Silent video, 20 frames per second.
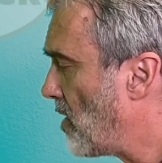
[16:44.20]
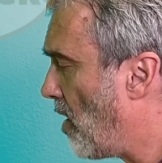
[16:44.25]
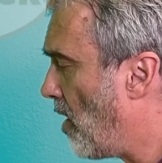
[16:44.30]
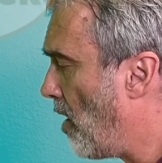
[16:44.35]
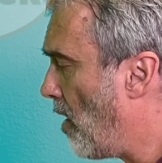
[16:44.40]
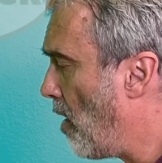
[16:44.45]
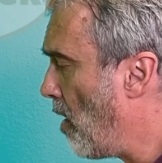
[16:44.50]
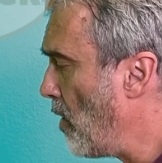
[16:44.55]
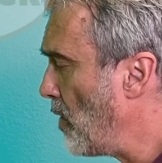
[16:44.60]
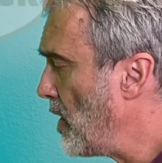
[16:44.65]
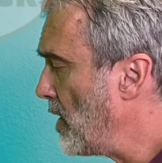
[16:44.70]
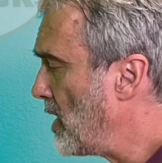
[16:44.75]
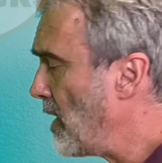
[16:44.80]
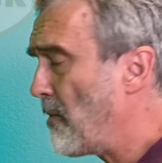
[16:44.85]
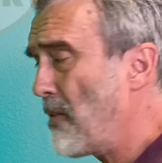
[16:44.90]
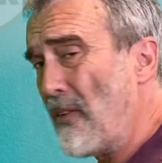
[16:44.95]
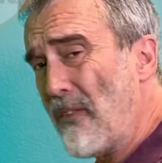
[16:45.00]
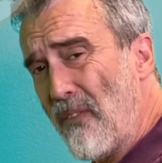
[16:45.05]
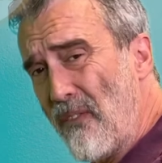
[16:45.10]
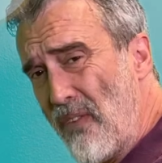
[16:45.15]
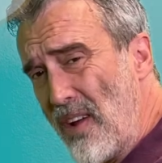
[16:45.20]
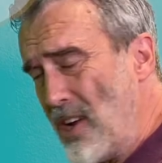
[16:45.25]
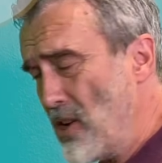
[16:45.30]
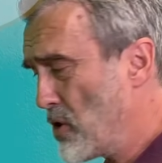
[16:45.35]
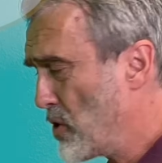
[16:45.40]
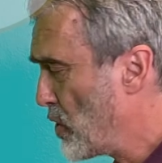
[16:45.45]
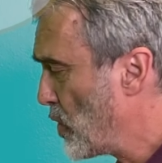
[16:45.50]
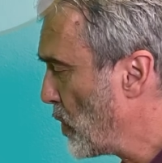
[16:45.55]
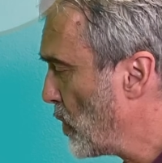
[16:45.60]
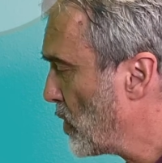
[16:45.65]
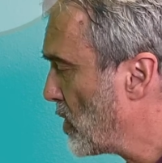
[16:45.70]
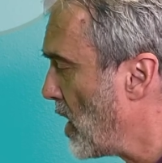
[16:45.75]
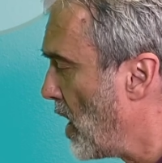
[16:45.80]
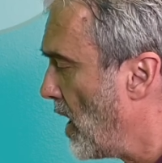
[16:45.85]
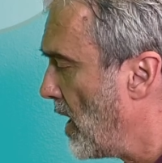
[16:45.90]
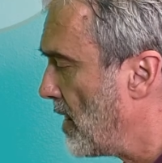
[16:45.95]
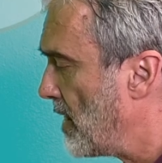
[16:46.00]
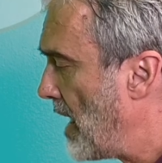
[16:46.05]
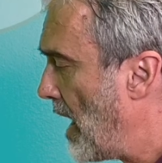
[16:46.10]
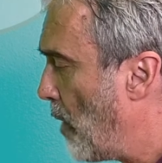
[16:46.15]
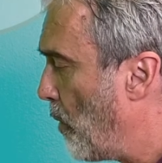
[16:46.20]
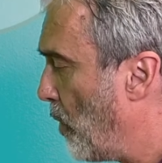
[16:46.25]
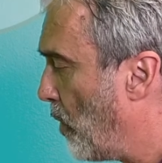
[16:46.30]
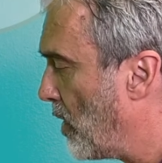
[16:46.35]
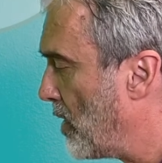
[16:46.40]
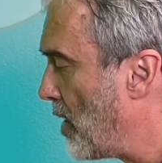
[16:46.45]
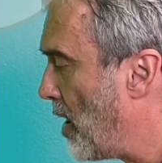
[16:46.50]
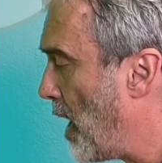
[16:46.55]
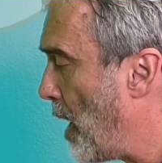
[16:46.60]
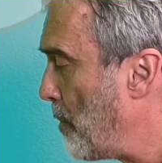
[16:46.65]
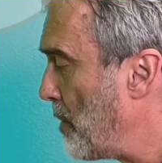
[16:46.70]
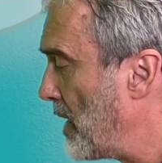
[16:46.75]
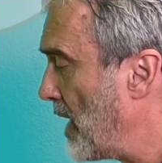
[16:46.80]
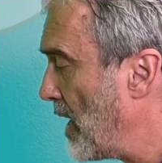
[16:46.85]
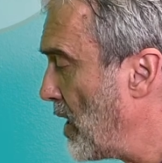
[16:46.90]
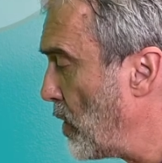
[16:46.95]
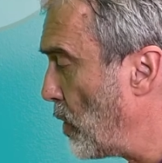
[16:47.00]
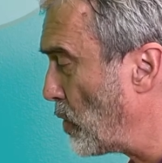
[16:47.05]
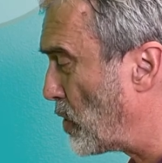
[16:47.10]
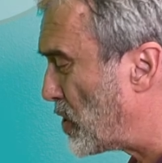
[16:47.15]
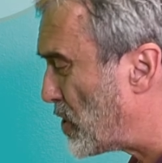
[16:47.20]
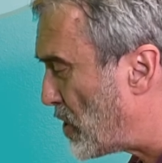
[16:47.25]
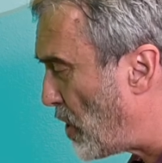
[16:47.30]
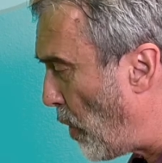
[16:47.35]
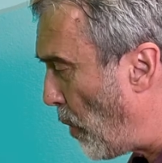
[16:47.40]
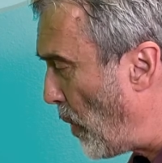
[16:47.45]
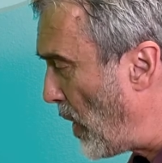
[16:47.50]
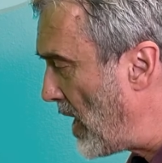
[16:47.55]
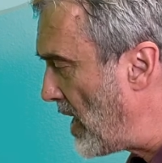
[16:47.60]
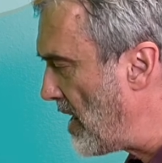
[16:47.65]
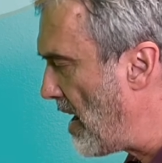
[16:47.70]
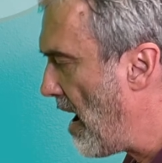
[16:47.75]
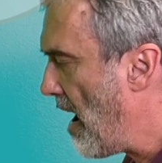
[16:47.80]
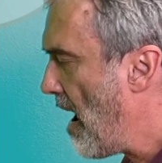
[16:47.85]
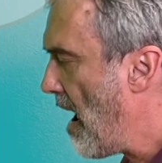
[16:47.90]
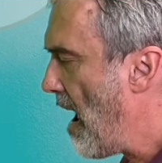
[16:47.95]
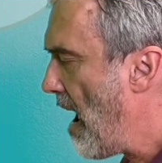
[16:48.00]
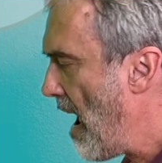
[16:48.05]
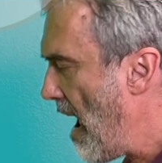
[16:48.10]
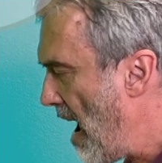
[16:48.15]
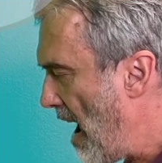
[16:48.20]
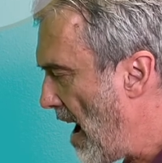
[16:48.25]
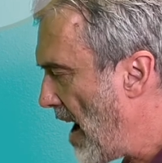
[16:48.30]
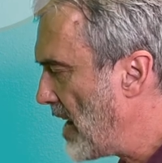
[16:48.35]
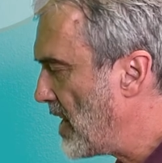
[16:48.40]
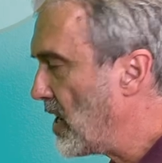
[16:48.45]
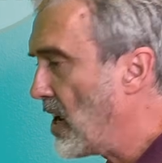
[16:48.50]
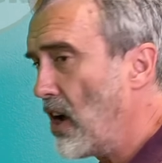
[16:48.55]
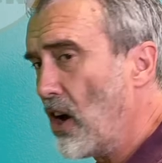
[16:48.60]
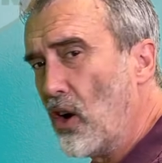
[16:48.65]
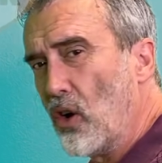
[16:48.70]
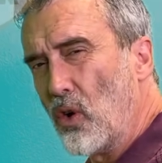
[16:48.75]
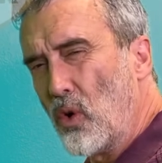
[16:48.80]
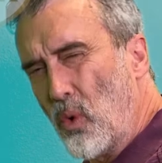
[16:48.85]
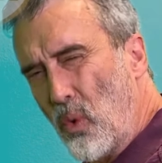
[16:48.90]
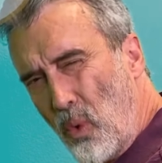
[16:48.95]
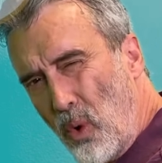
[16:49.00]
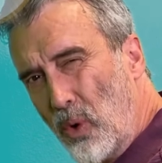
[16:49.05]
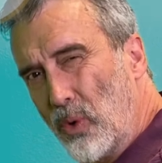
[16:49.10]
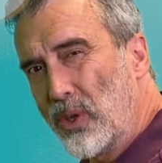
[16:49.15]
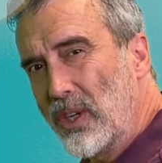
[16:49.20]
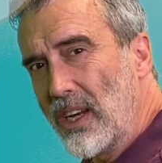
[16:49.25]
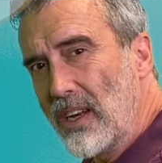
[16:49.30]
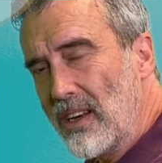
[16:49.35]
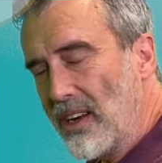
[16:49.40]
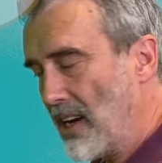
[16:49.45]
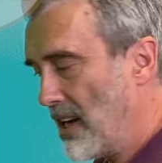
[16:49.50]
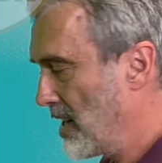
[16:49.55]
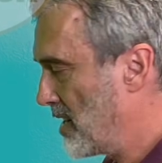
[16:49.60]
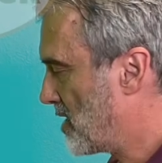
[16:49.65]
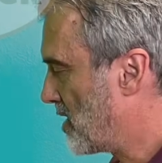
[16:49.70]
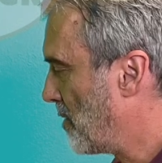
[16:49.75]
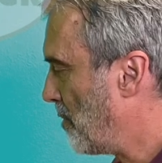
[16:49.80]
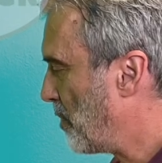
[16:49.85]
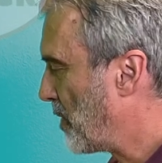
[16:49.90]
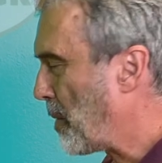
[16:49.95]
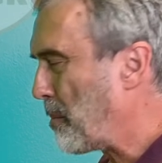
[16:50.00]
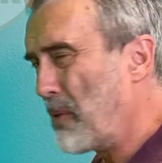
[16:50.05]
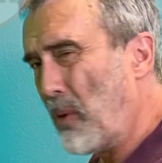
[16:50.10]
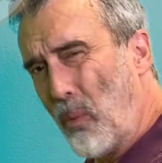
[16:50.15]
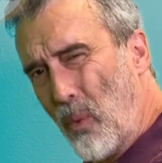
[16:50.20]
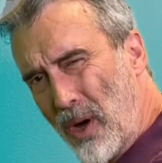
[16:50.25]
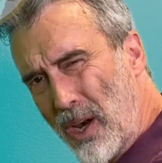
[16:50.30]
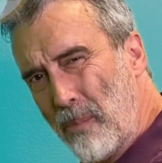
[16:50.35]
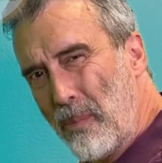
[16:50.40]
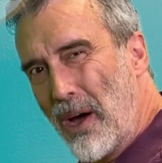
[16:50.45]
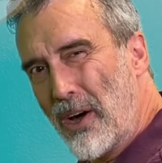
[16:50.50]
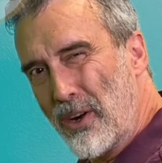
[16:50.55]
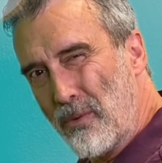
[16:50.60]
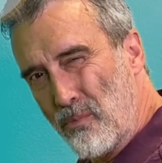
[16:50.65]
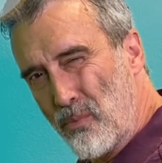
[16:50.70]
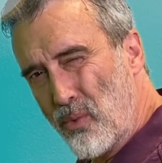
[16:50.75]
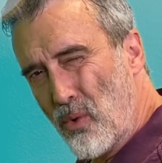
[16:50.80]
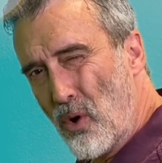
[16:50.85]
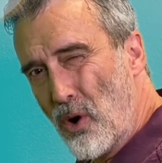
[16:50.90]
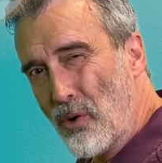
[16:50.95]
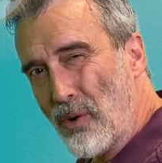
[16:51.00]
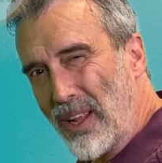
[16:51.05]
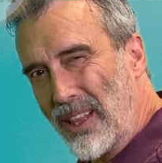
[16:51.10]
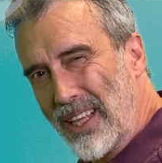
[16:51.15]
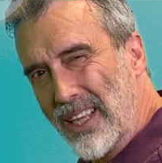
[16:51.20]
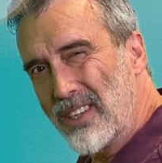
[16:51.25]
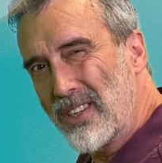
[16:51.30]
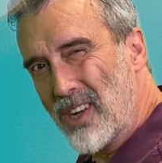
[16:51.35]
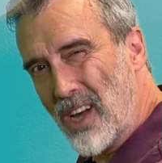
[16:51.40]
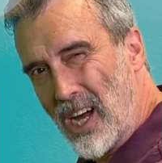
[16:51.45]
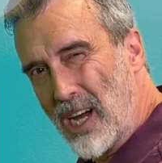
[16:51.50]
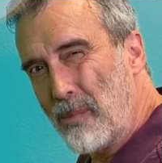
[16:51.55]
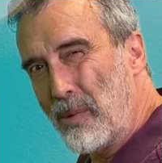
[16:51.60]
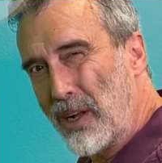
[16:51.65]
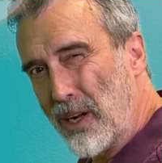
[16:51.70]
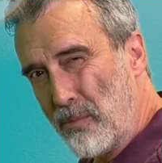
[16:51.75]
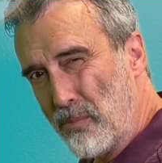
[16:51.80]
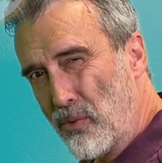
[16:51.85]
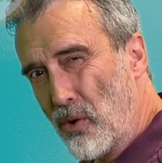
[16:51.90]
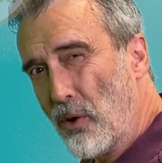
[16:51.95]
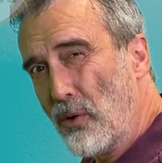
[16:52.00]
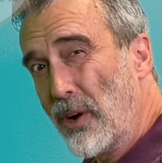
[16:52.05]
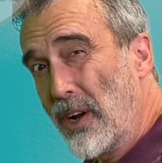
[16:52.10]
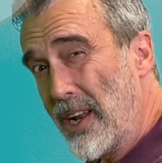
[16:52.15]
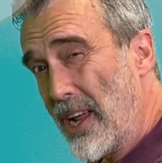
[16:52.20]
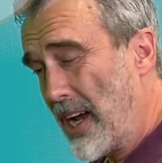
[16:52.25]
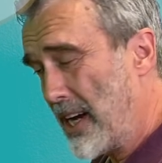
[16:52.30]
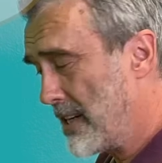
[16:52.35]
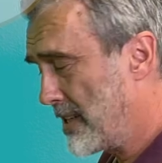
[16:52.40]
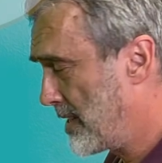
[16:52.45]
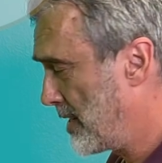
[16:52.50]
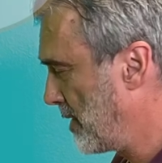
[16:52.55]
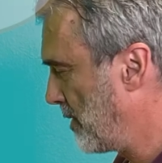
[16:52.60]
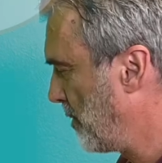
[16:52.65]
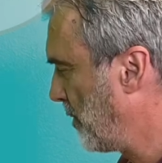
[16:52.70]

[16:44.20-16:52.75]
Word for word: all the different features that will accommodate your sewing and quilting needs. But what about embroidery? Let's talk about embroidery next.